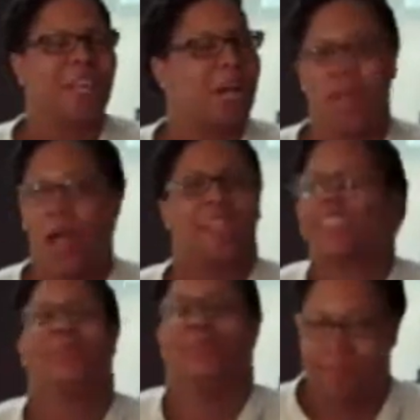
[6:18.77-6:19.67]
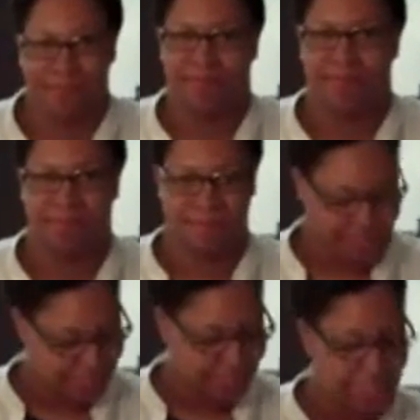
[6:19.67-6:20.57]
gonna be awesome.
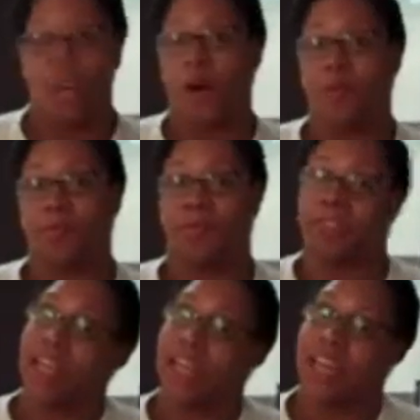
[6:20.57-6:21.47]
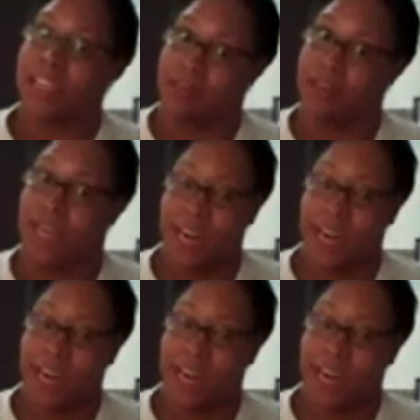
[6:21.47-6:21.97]
So, let's plate